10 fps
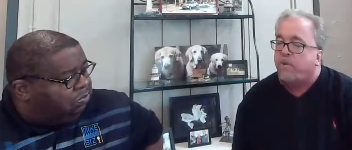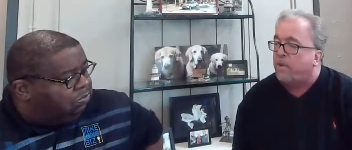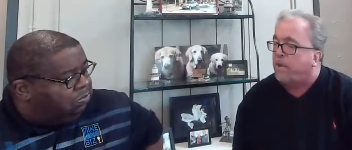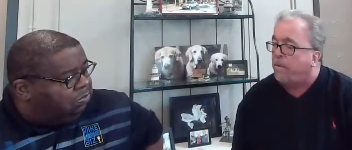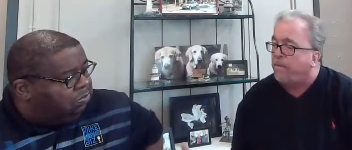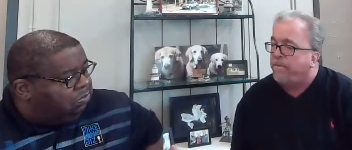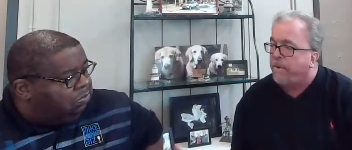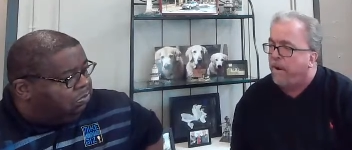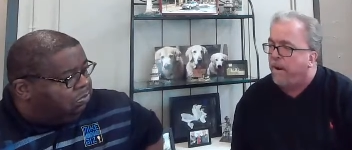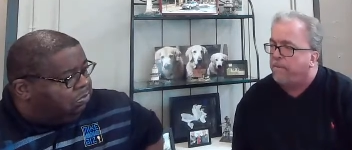Speaker 1: with Shalom
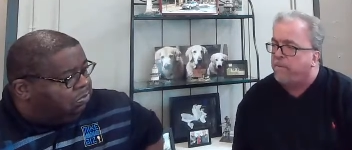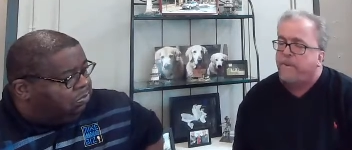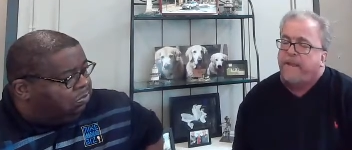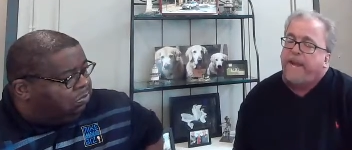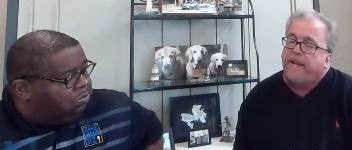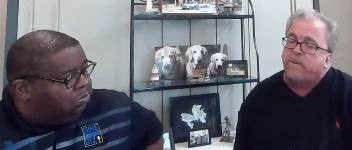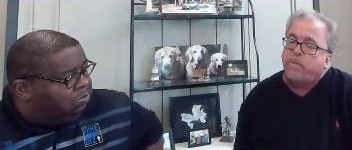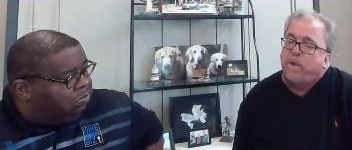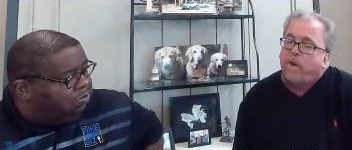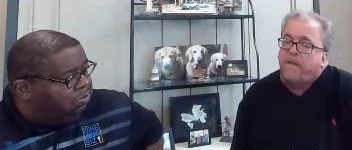Farms, with Ask,
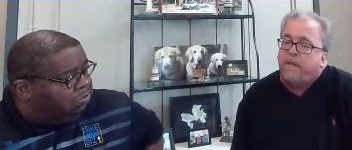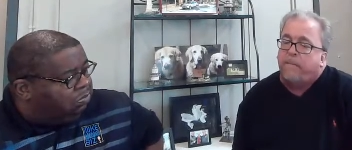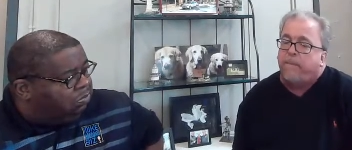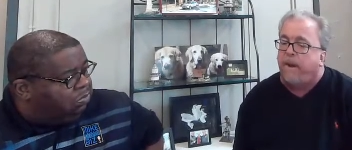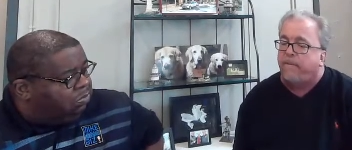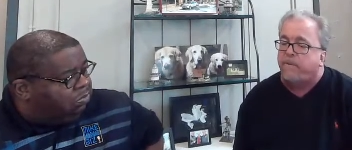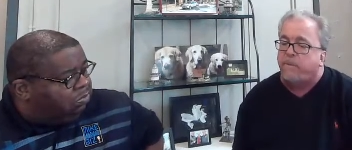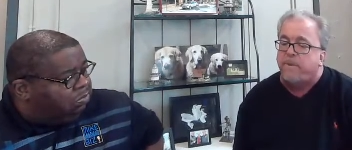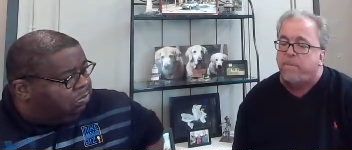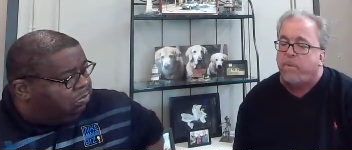with all the nonprofits we
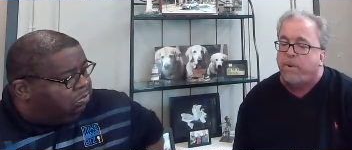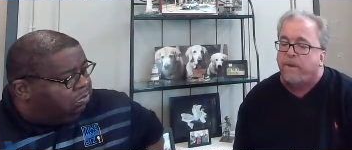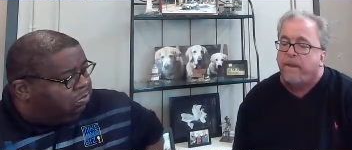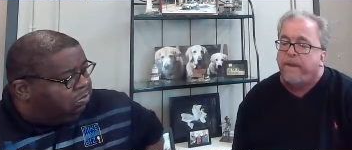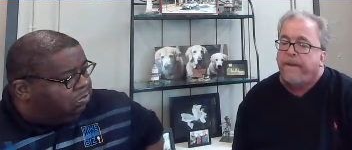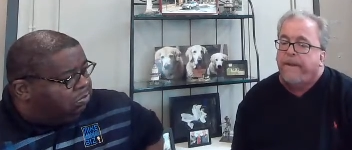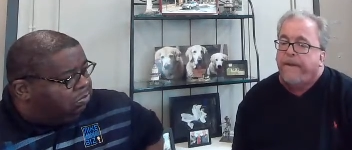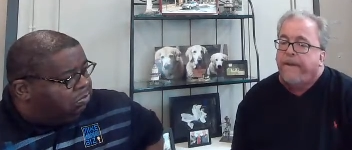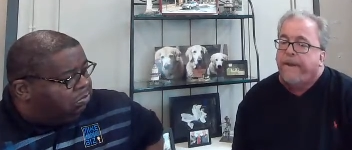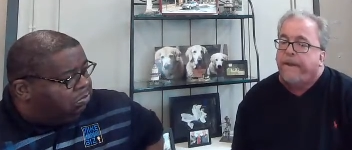support.
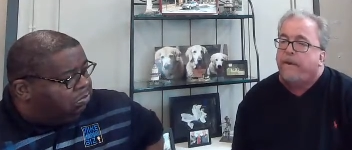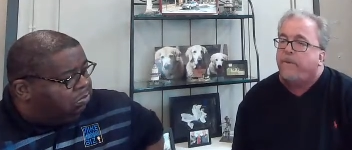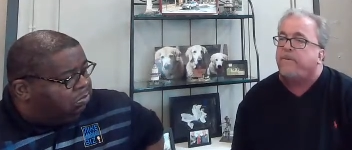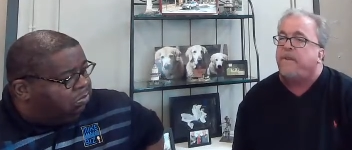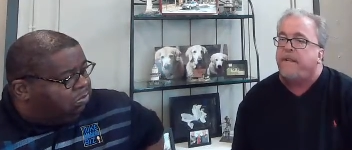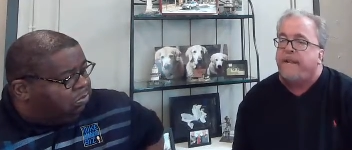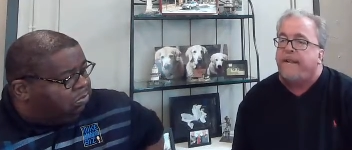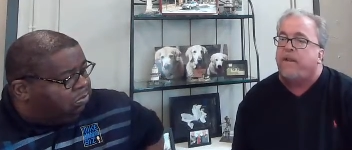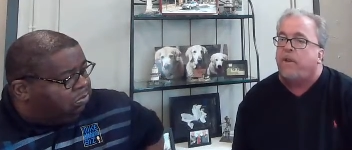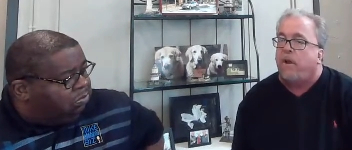We've done that
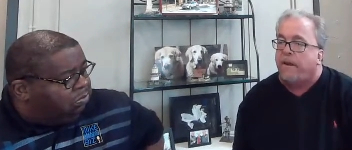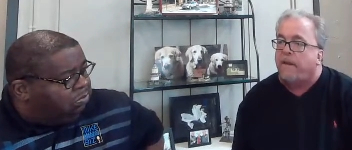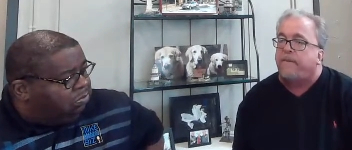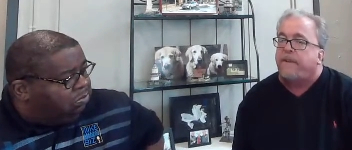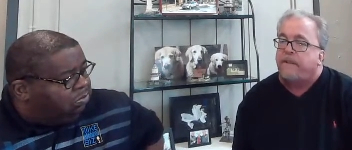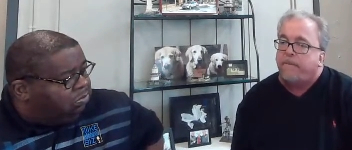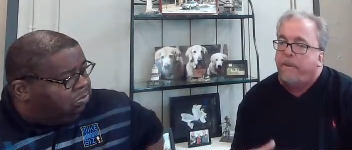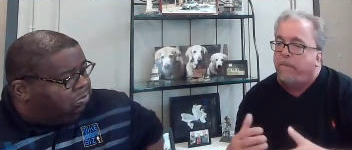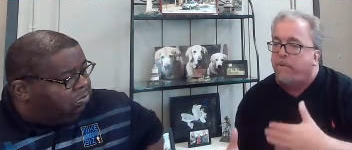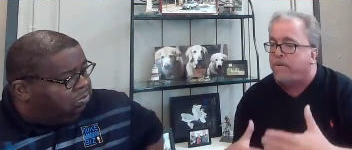now long enough that I think people,